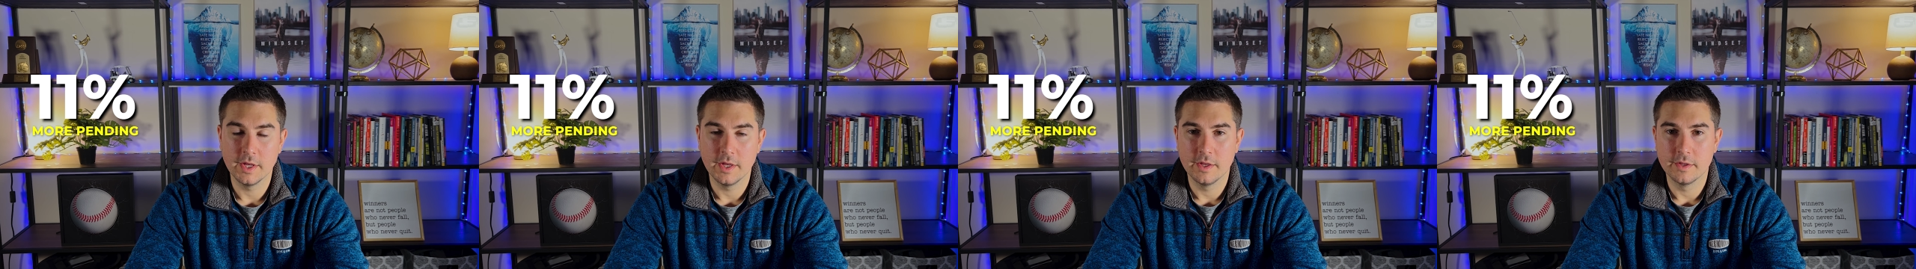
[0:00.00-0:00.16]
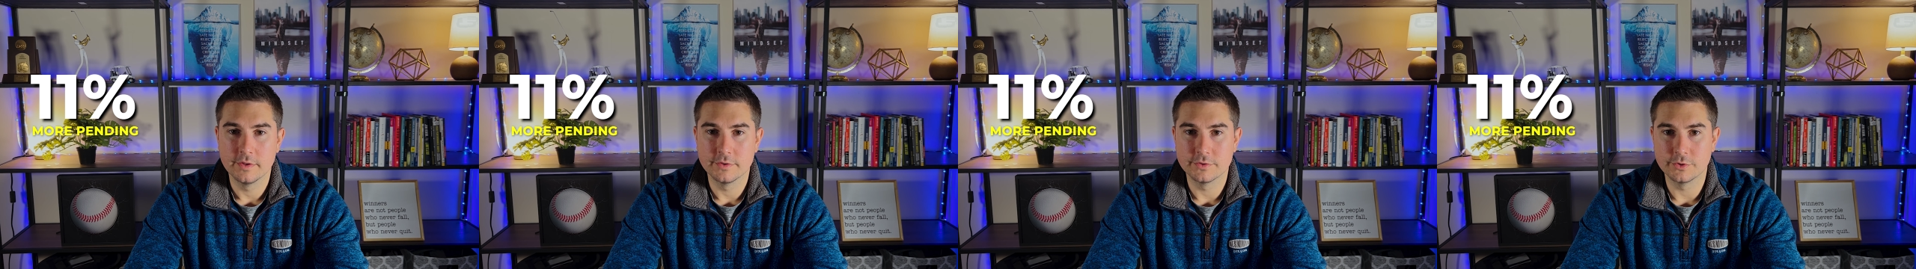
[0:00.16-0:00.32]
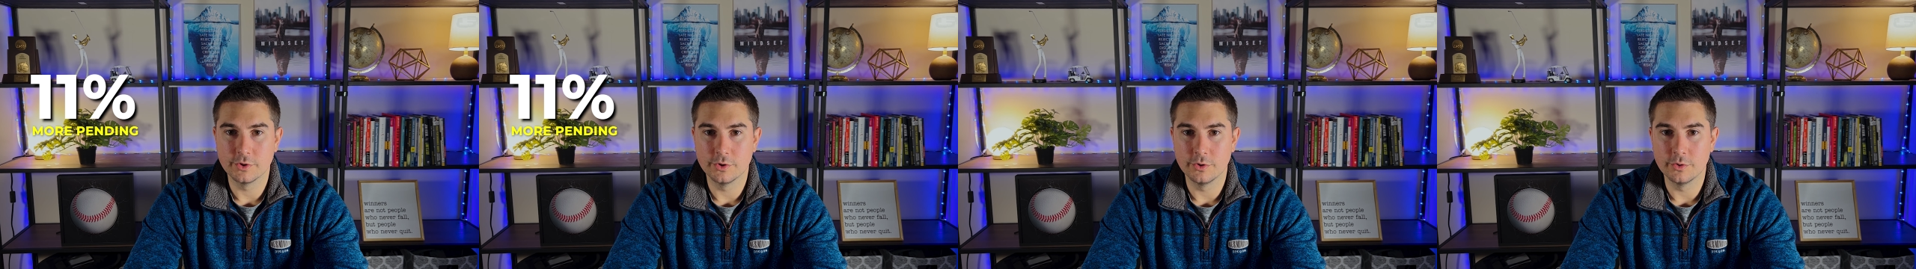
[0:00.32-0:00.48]

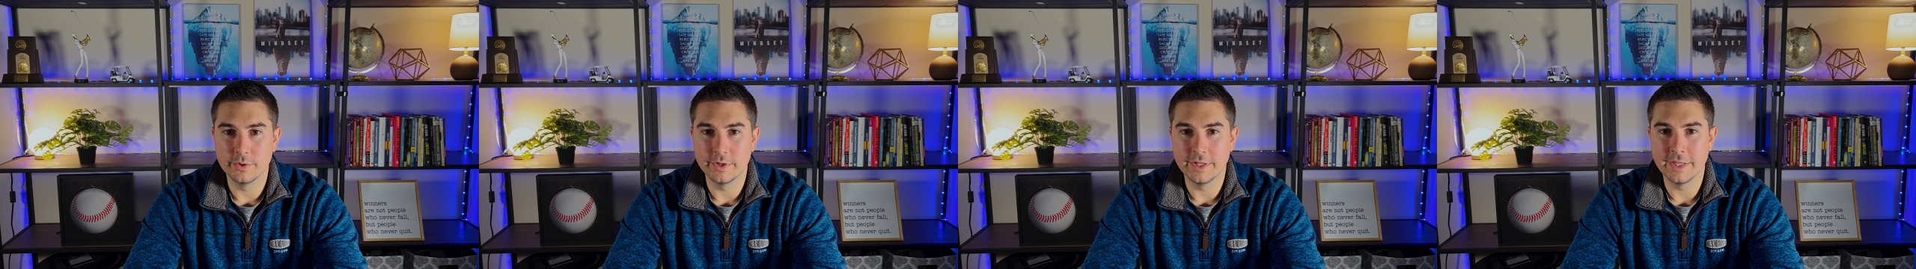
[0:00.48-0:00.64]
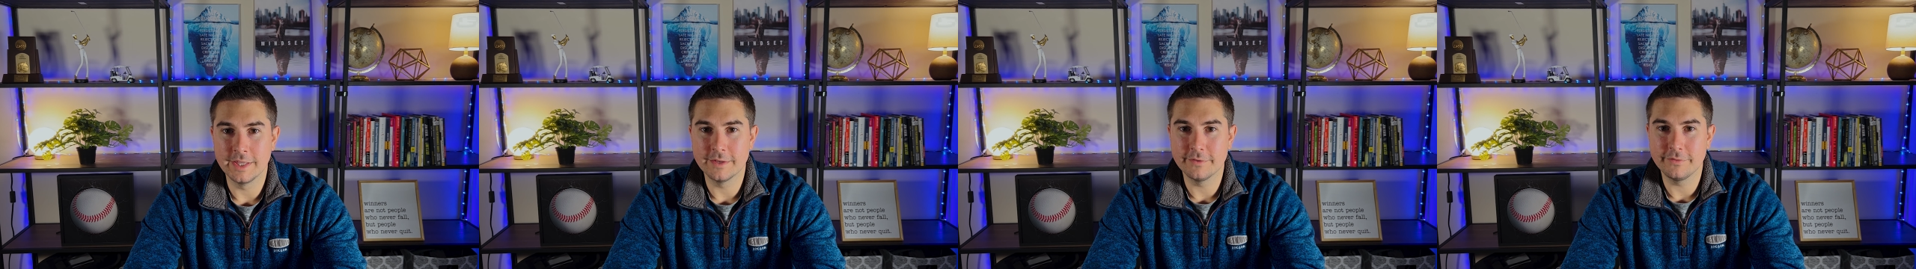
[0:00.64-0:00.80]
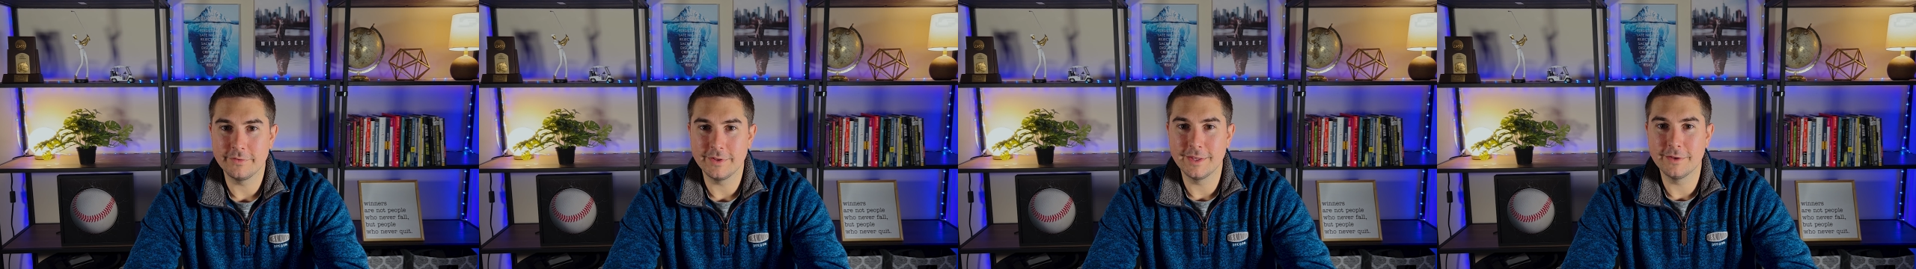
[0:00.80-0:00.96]
So
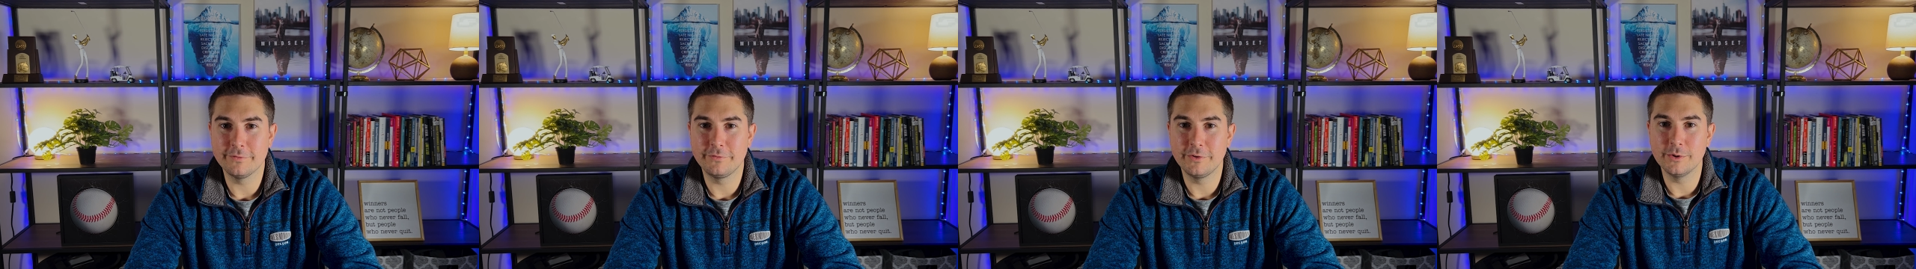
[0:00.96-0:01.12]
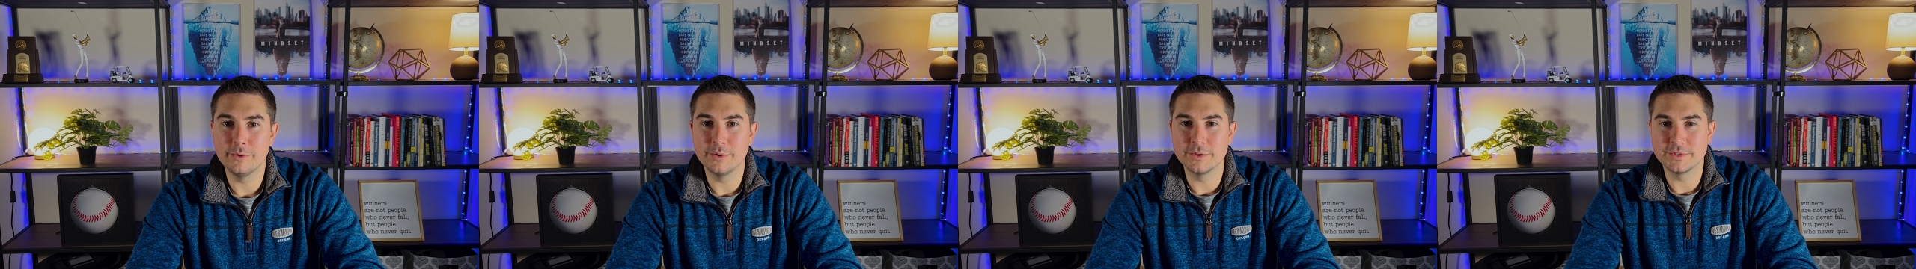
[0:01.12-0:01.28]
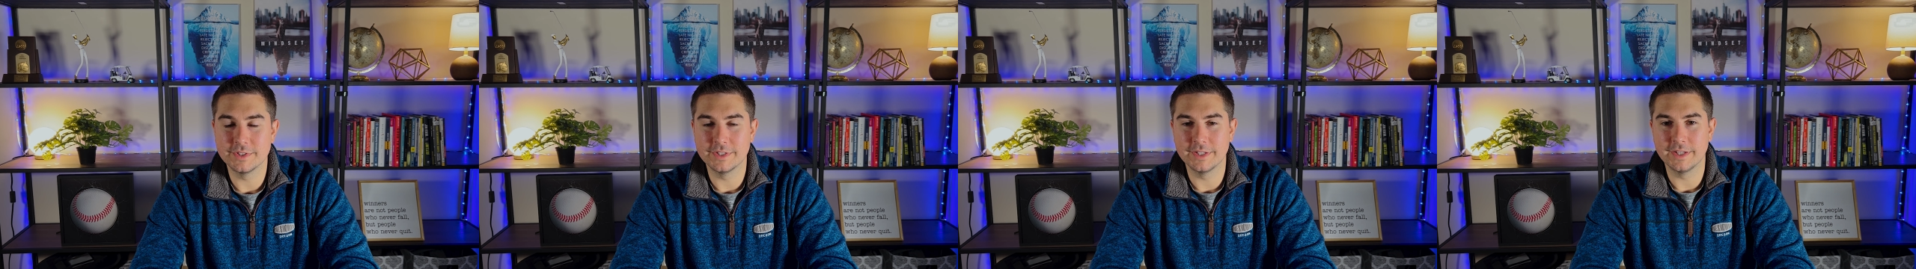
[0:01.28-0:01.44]
if it
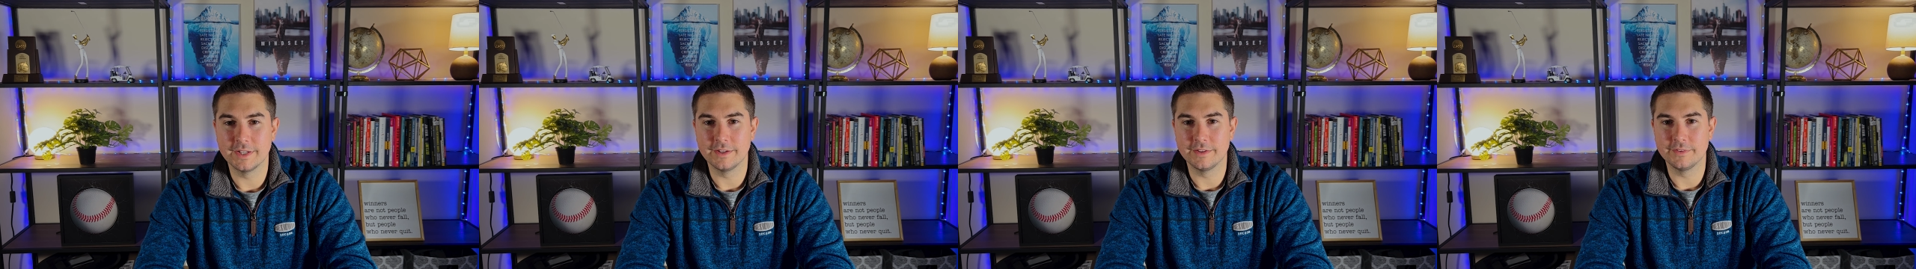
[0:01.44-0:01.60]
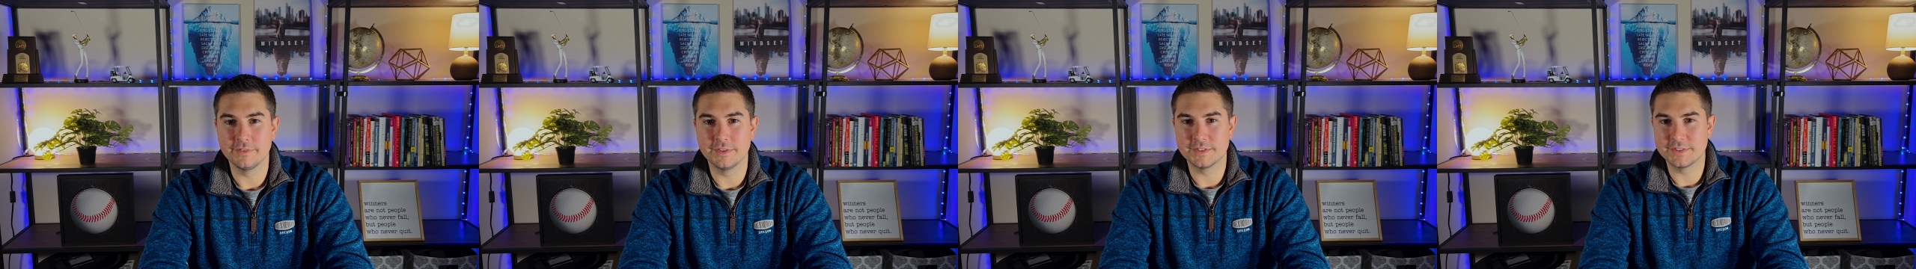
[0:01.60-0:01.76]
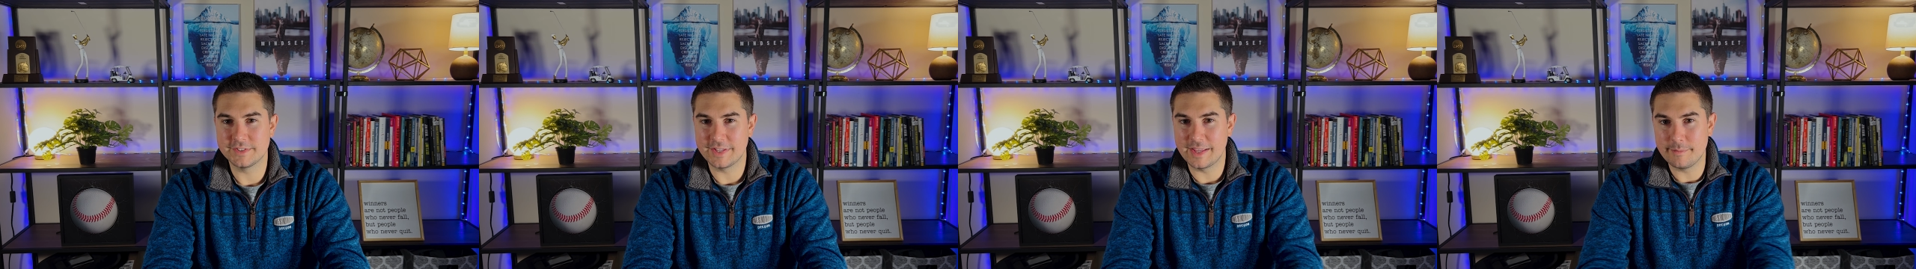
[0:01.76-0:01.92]
was the
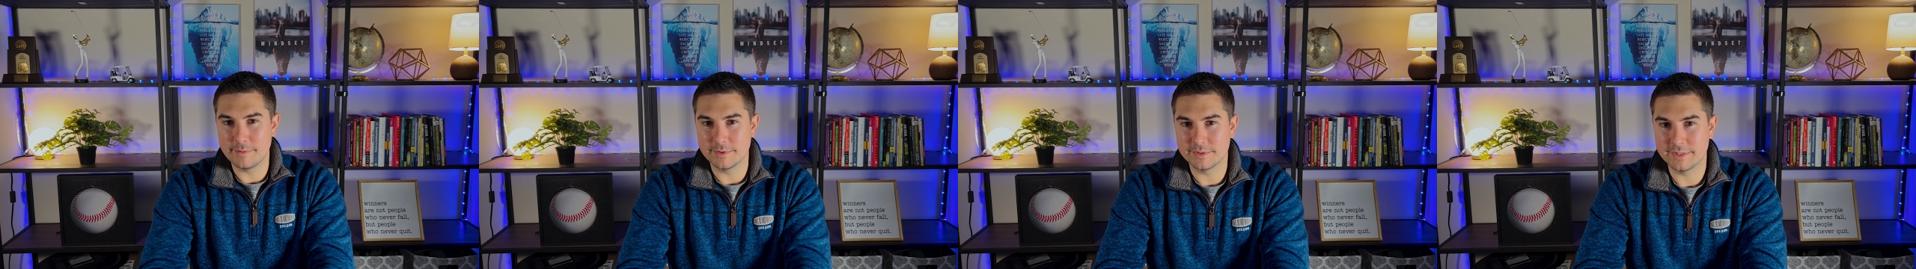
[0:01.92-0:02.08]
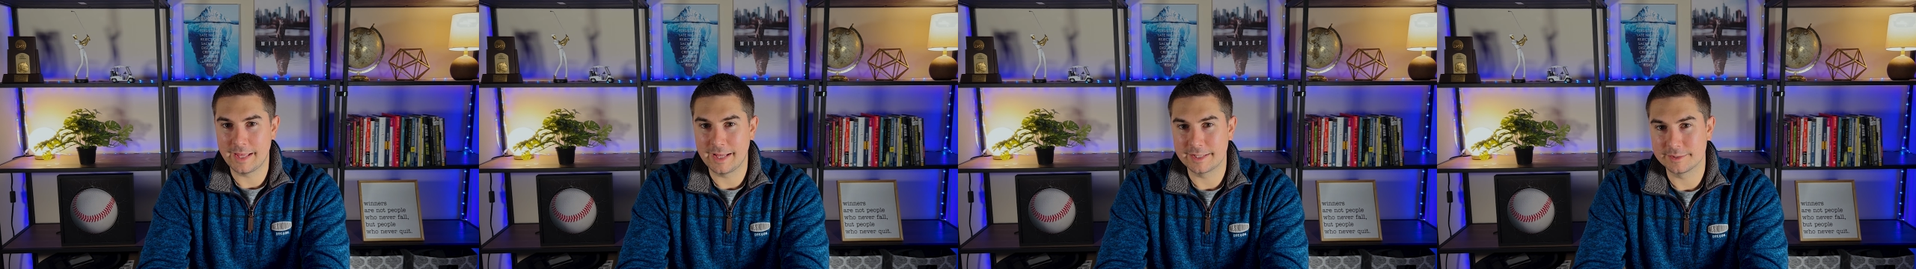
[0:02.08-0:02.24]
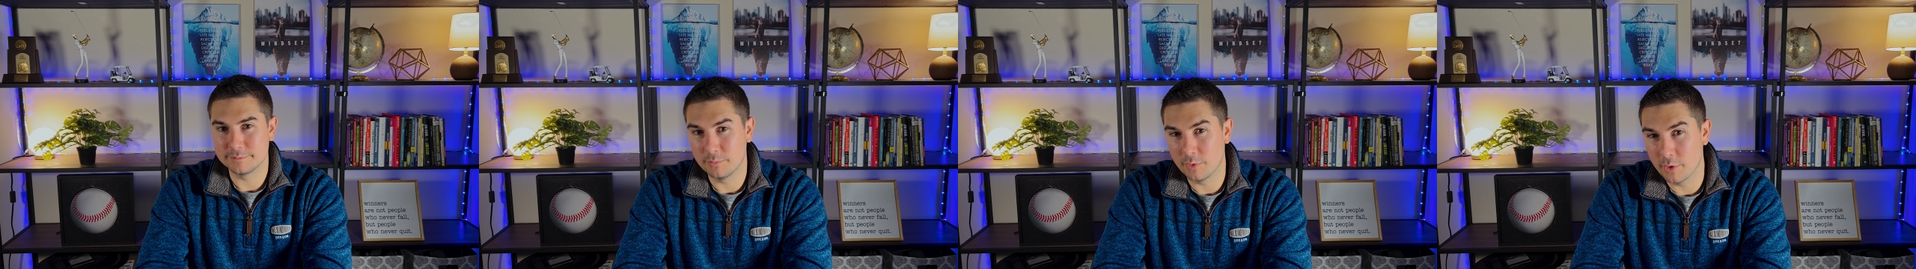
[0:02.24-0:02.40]
same
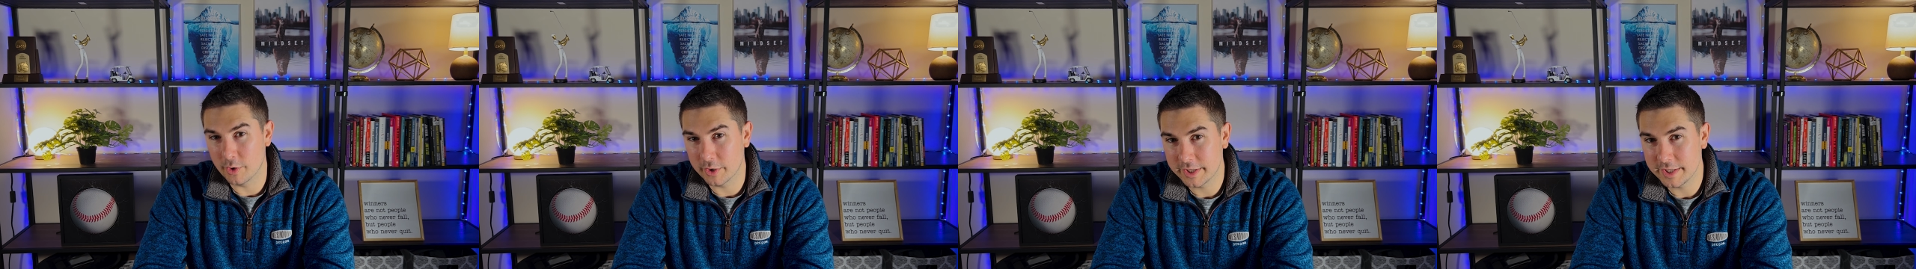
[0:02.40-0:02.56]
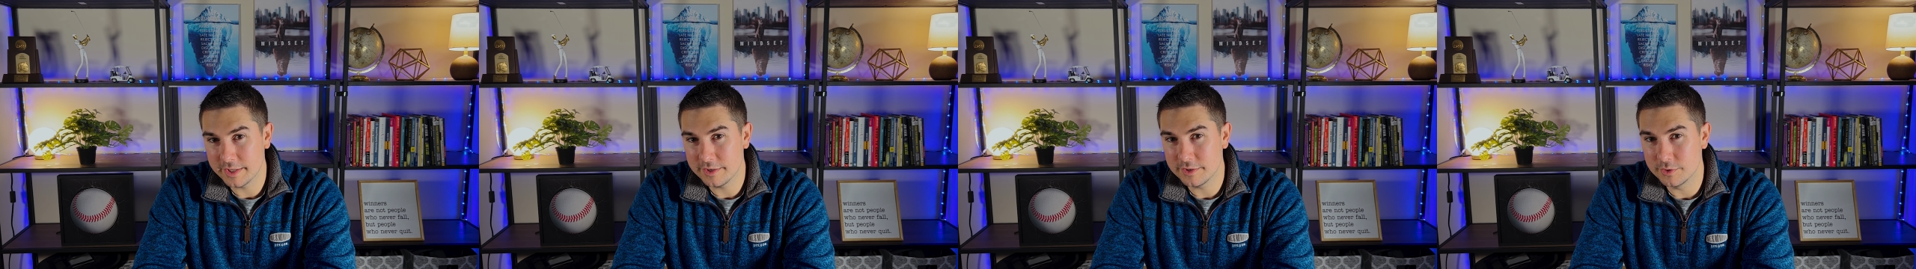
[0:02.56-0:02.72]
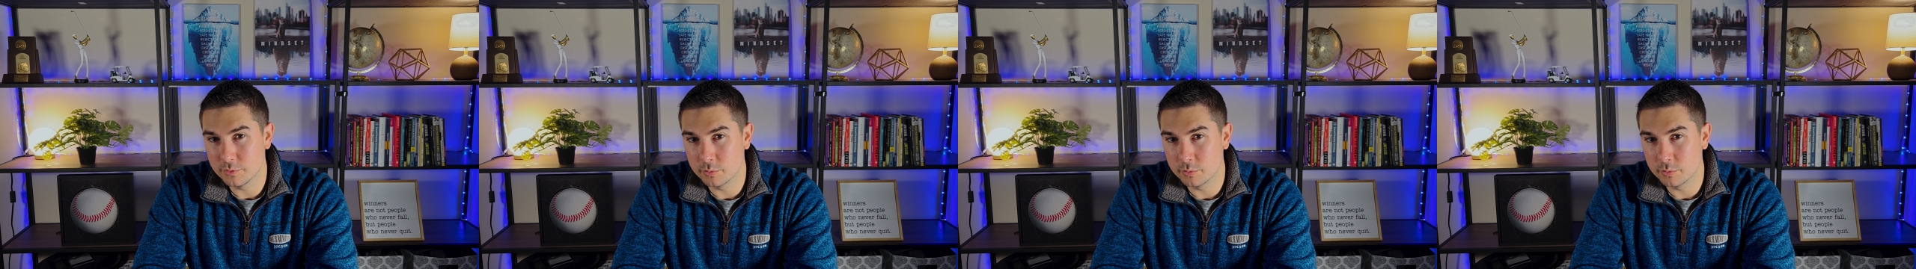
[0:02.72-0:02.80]
exact market,